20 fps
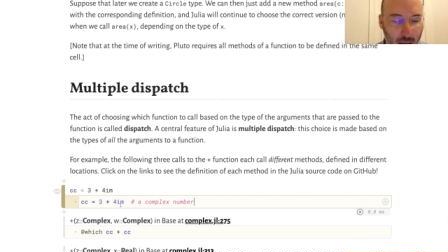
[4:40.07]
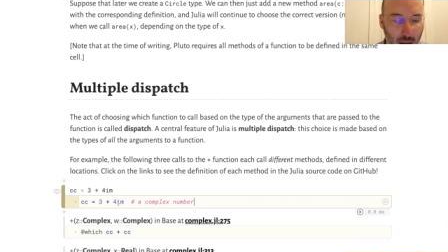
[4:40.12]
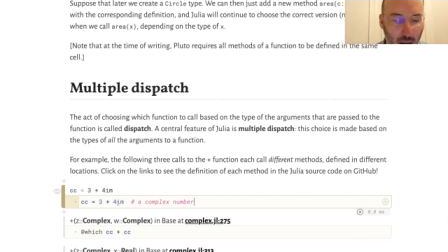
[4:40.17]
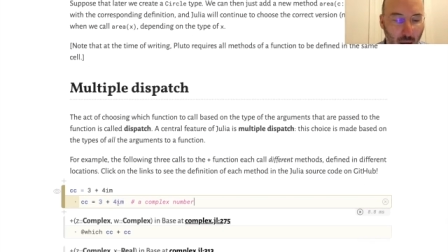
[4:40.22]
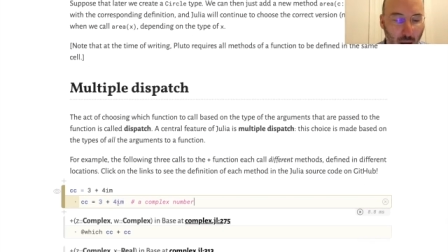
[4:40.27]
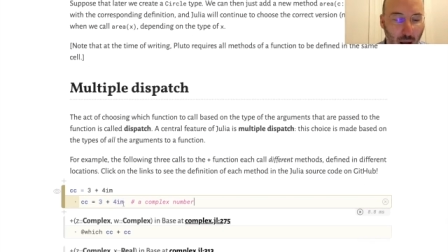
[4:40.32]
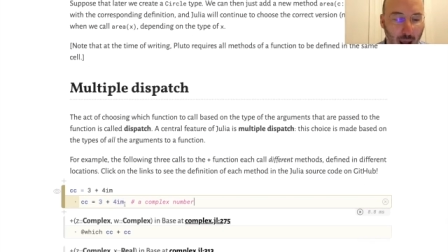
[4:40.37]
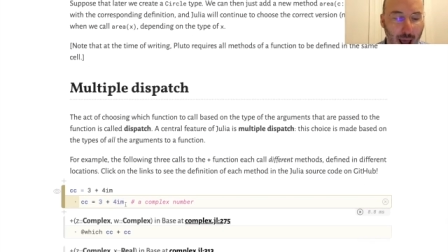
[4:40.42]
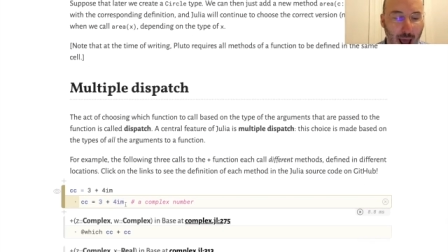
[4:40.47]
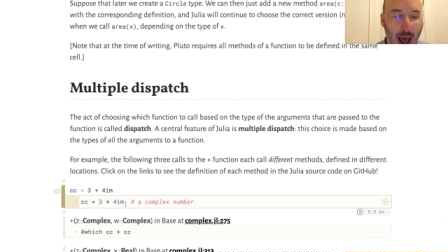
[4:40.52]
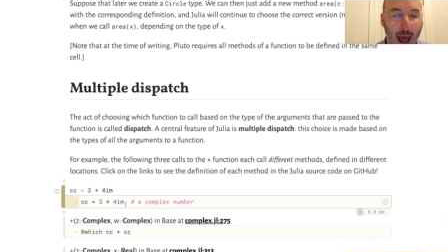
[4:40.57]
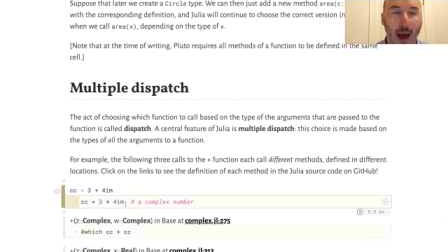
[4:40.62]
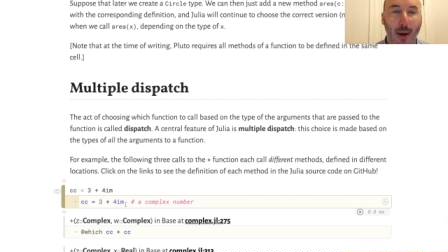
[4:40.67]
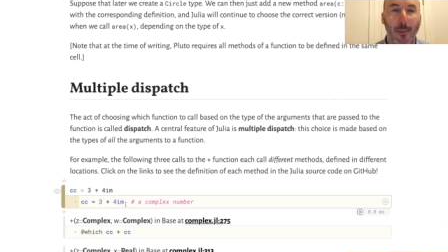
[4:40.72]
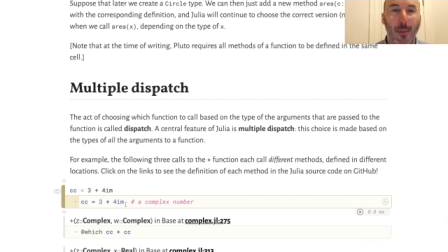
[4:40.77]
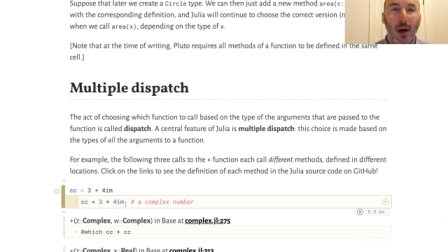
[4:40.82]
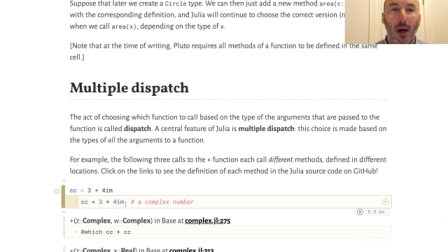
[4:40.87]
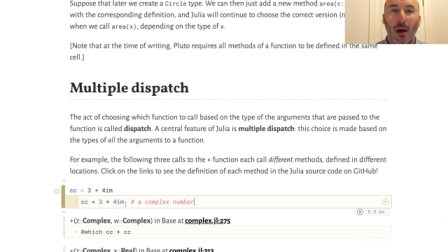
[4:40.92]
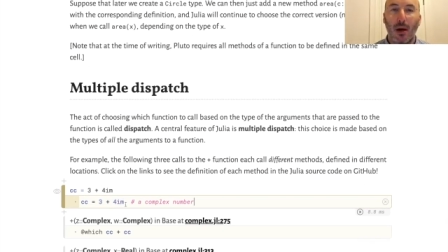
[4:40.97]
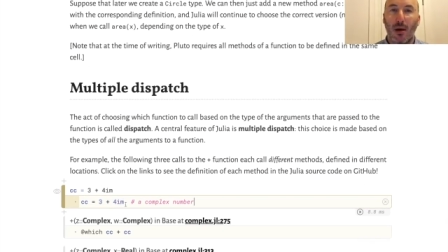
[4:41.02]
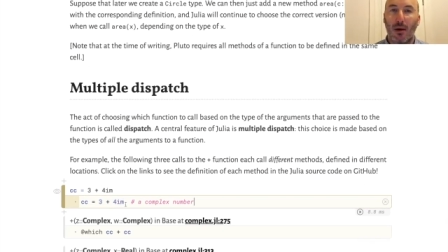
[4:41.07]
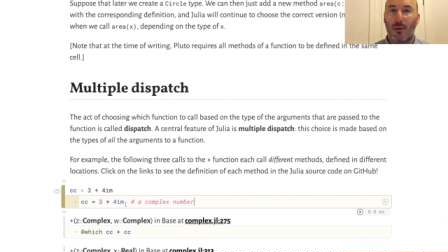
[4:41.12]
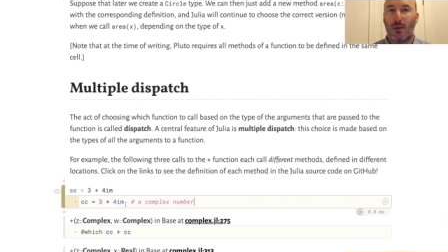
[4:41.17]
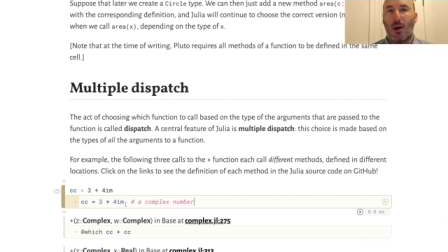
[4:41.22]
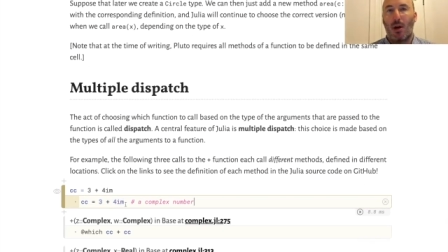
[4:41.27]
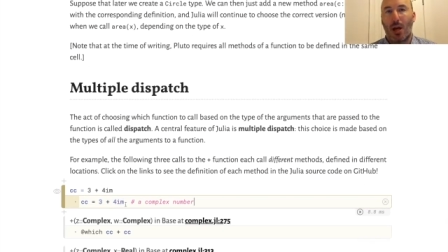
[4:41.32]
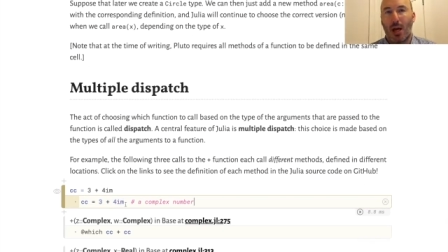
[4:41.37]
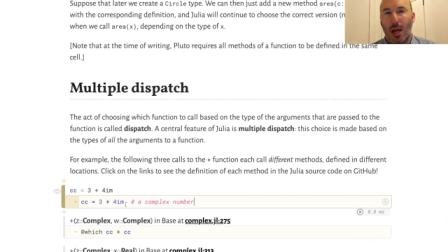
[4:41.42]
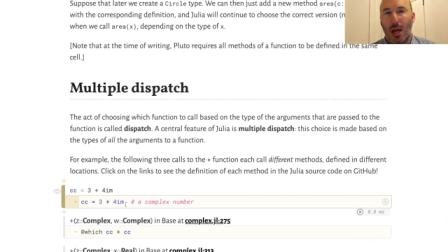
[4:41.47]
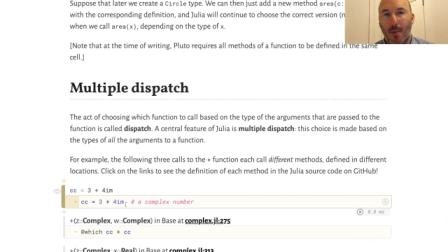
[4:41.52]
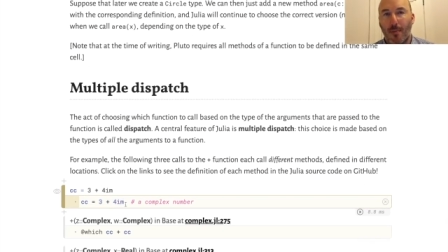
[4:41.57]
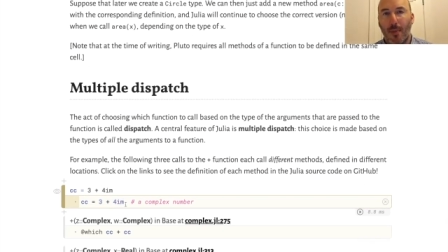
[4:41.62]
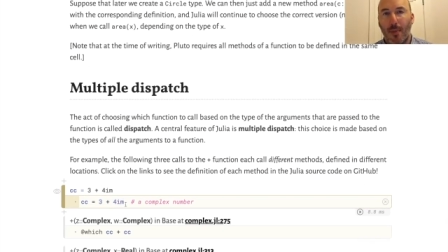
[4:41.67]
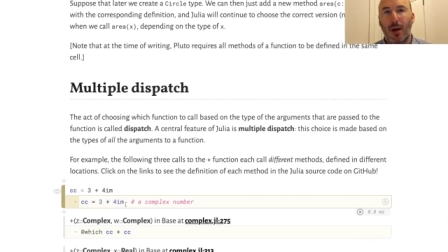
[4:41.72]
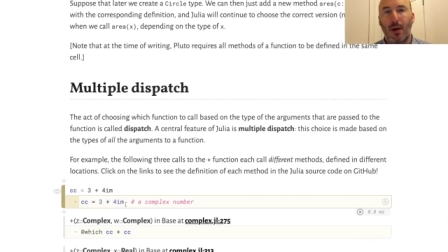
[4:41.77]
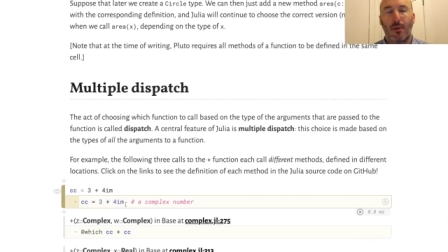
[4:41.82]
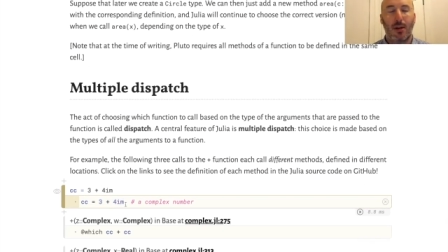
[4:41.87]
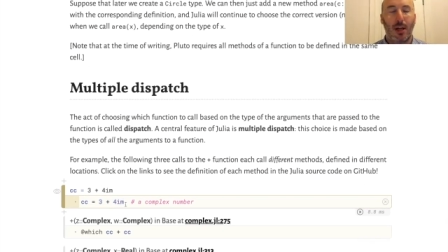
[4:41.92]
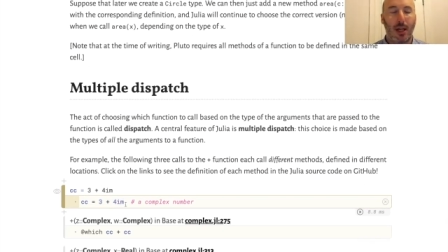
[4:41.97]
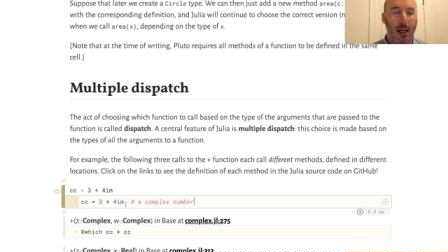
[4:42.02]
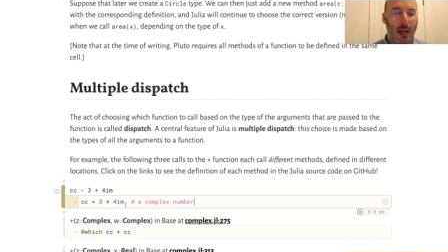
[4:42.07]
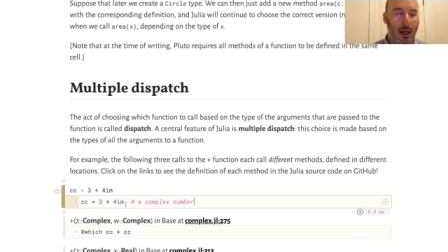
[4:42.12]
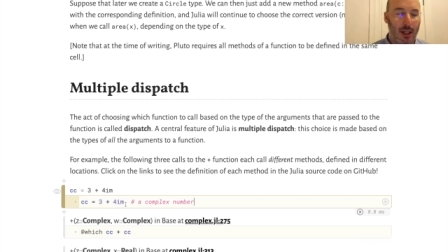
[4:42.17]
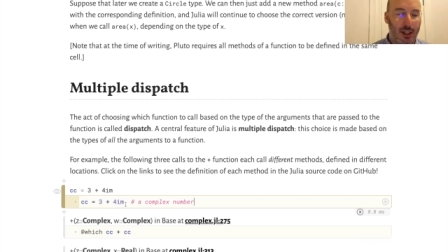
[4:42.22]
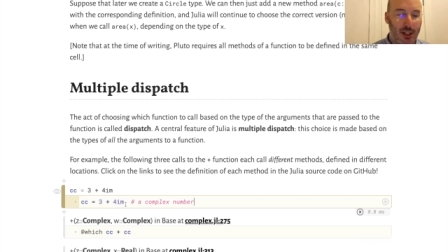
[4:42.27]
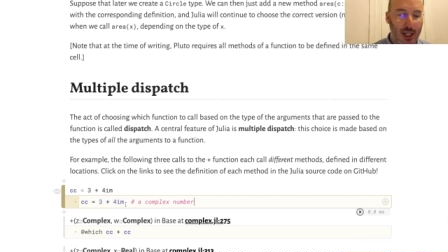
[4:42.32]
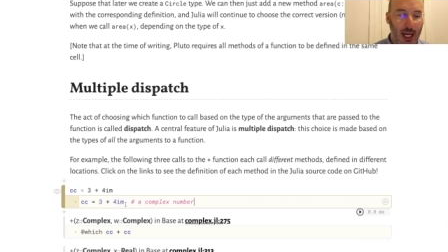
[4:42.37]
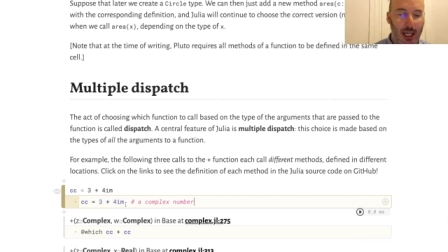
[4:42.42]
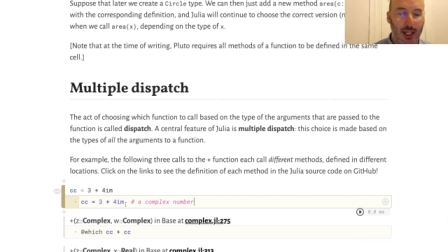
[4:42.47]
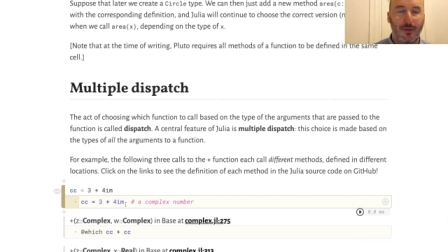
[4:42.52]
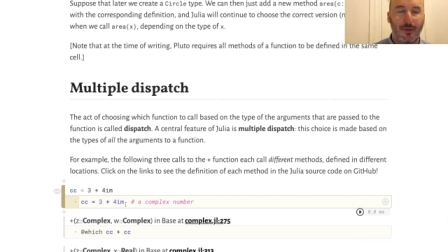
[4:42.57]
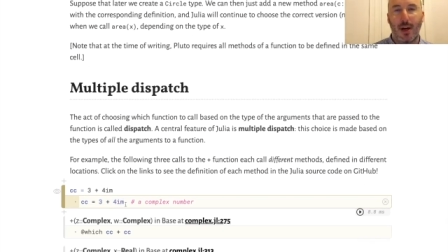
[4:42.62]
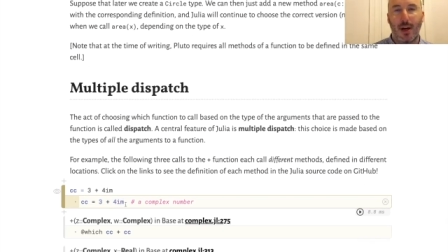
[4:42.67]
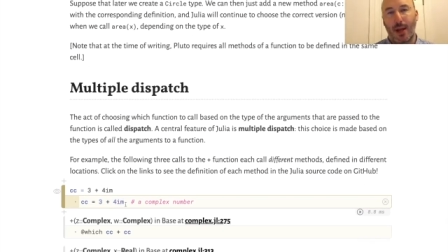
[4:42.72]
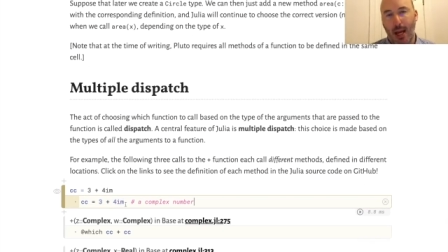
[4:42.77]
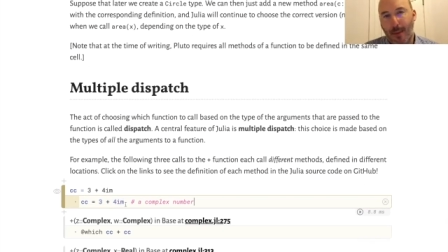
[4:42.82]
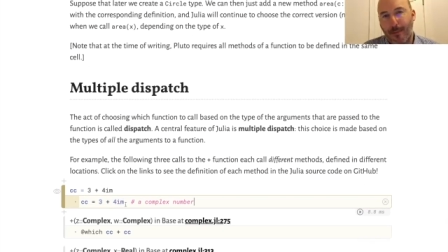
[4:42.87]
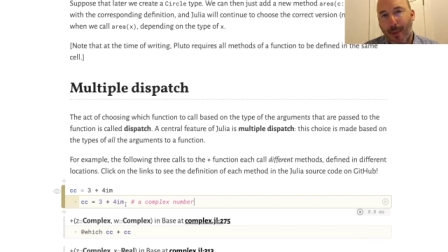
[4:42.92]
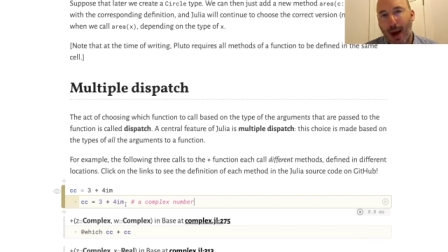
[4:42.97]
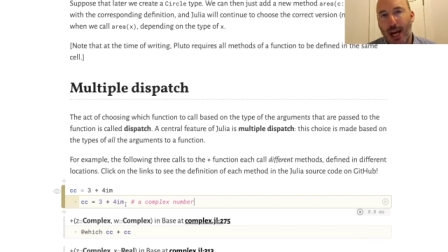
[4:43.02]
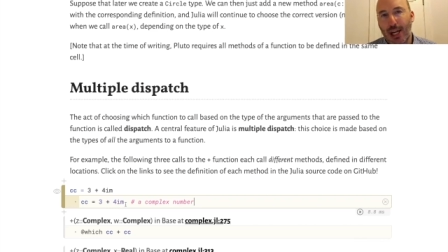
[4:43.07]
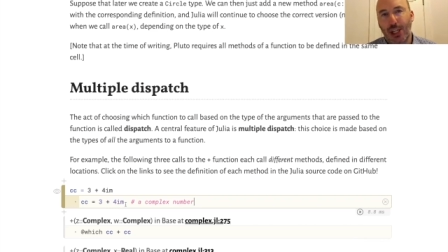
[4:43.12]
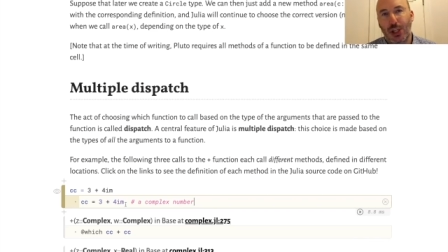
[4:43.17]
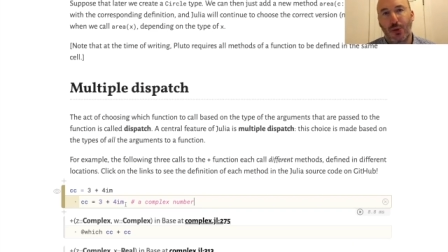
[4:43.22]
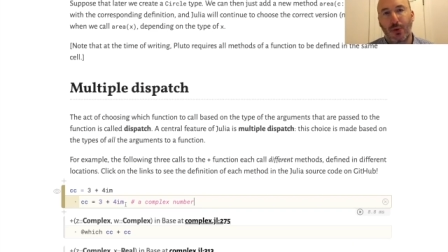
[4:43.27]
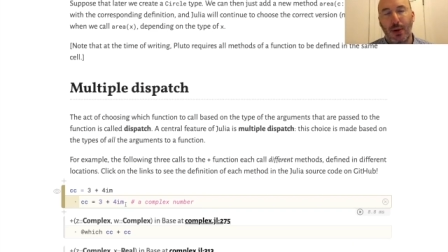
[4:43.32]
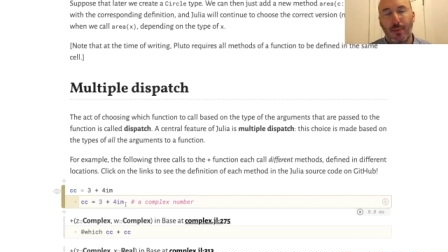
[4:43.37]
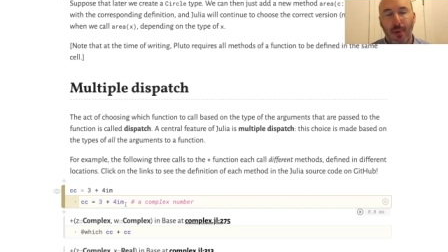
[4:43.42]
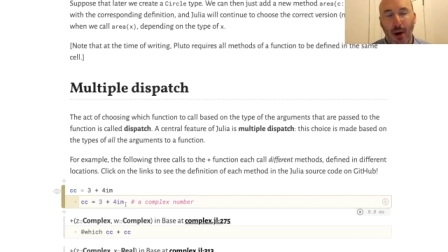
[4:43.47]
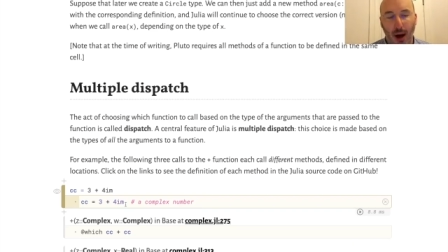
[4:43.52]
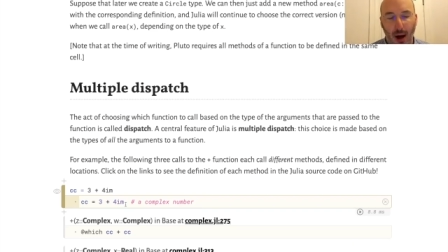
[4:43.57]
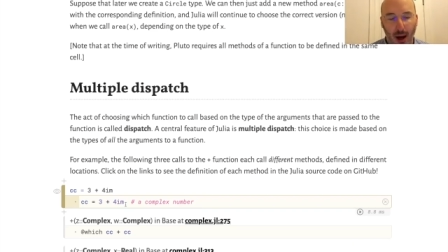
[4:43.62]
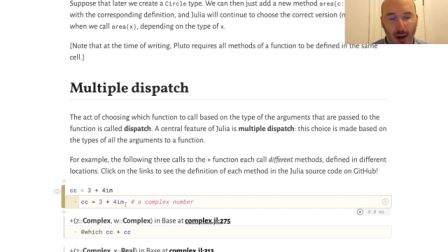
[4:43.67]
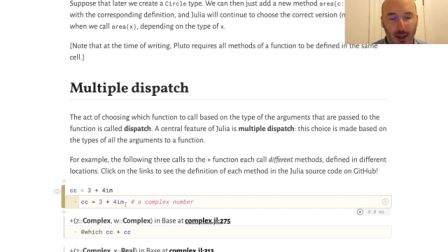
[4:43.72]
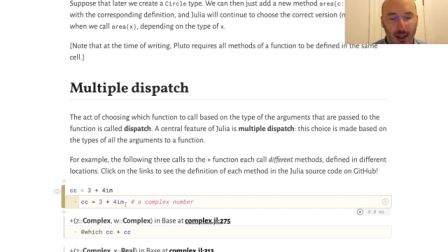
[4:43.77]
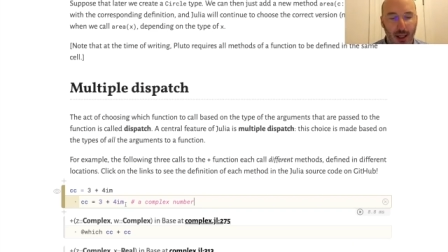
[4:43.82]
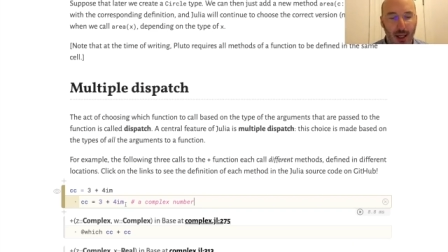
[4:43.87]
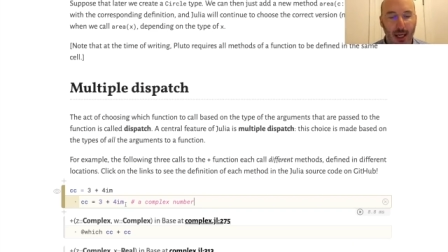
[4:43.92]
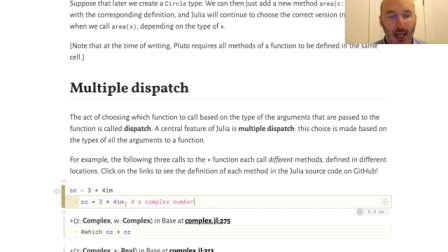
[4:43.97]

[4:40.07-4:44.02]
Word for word: im, im uh, stands for imaginary part.